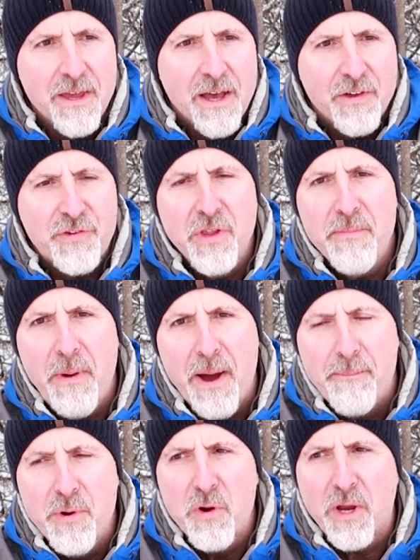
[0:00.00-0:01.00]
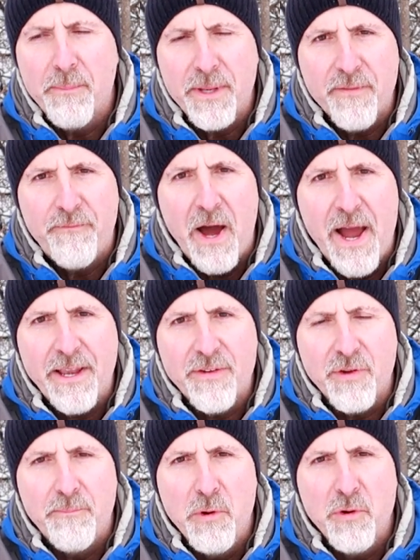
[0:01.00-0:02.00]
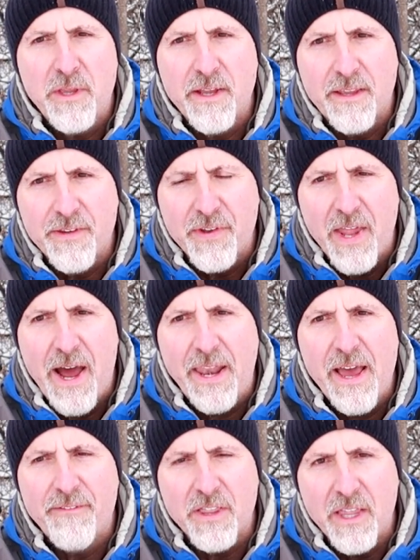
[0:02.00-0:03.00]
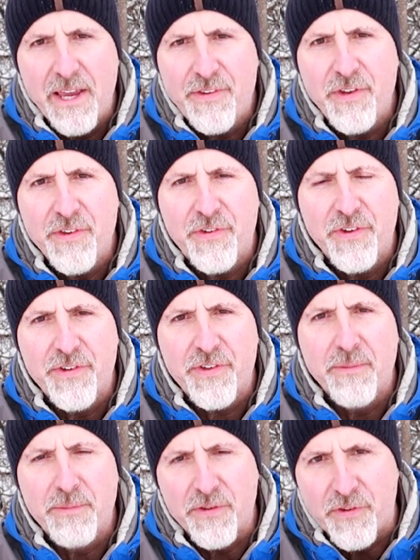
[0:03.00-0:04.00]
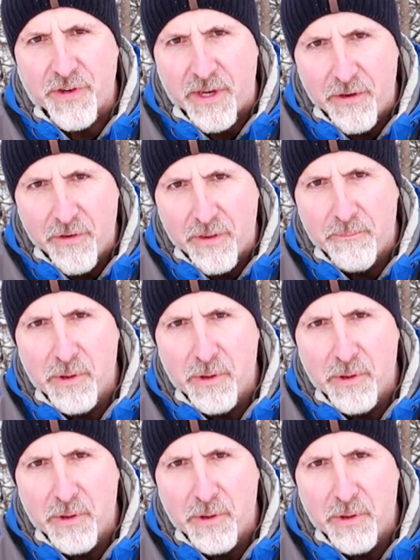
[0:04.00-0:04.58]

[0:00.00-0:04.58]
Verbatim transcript: A slip-on boot can be defined as a boot that does not have a lacing system to secure the